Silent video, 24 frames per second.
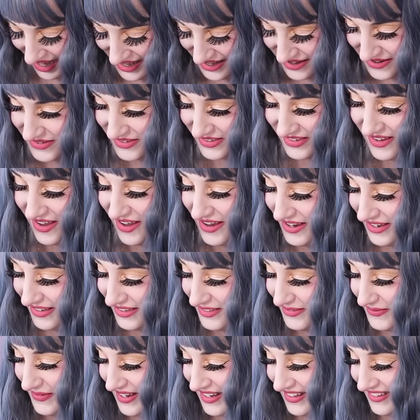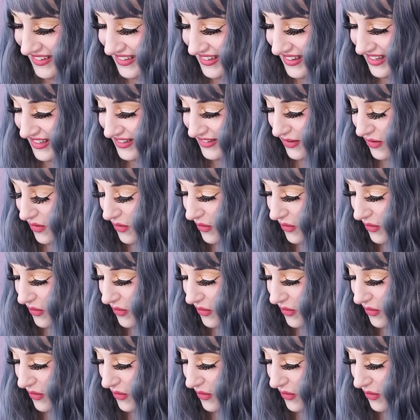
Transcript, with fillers: I was not expecting this.